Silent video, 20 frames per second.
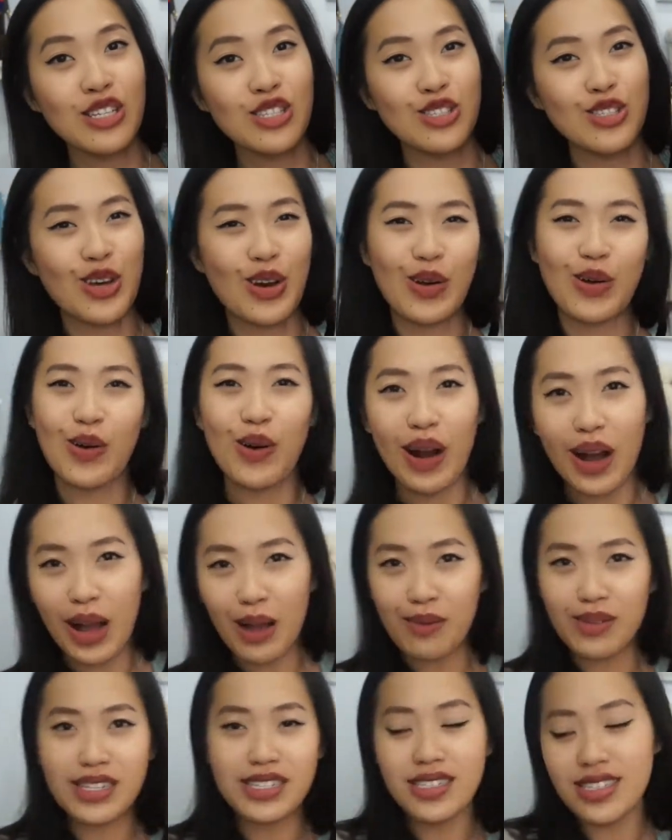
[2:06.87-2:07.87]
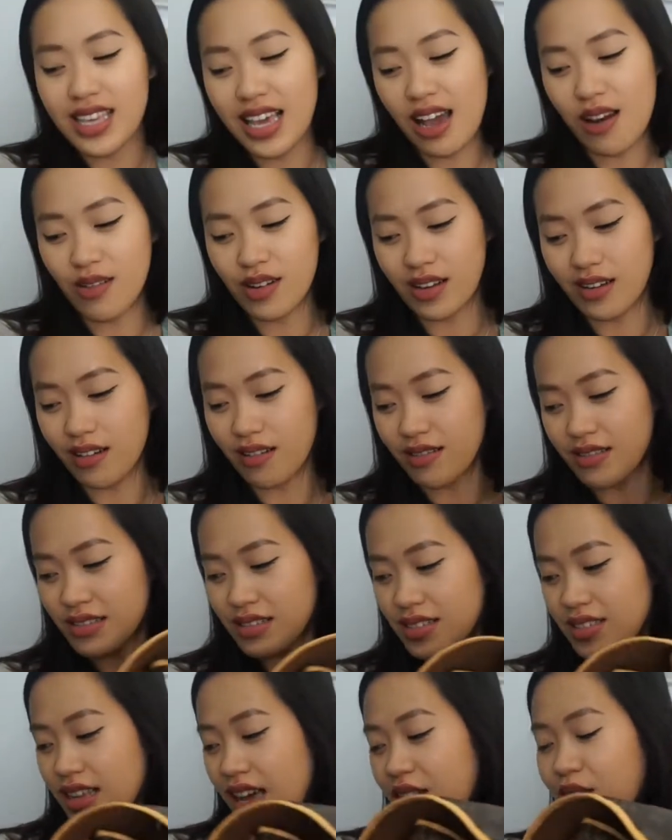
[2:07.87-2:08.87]
So I'm gonna see how it
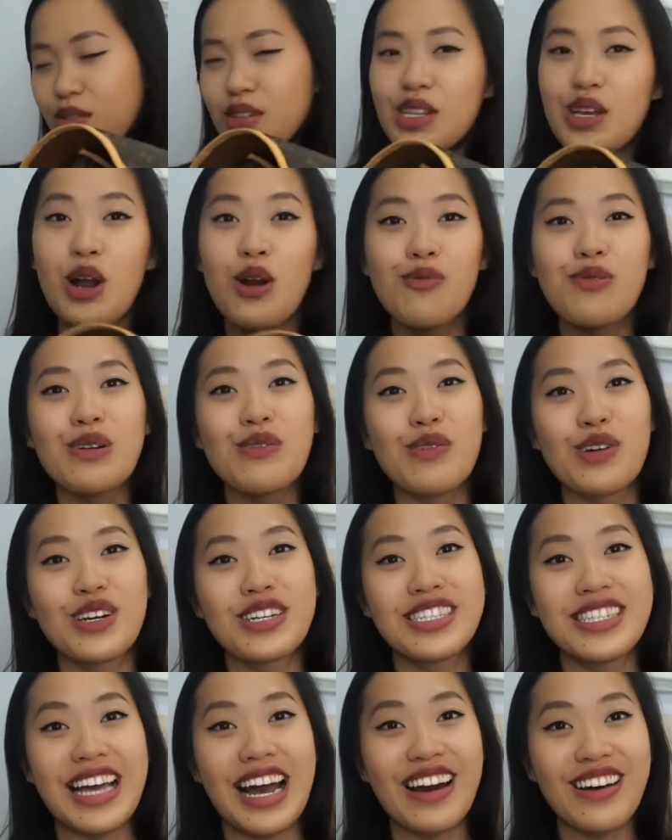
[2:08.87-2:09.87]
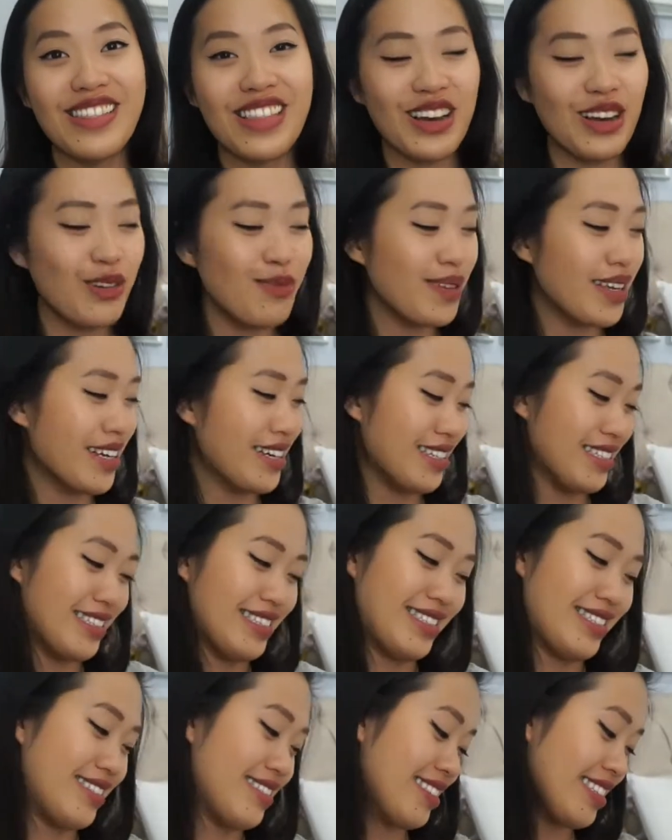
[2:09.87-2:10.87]
goes. I really hope it works out though,
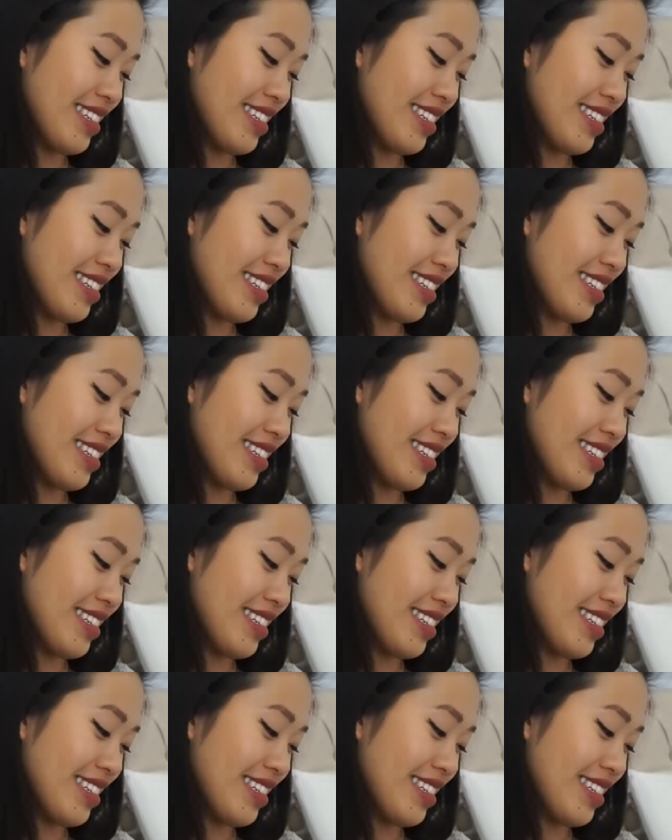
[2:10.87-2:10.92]
because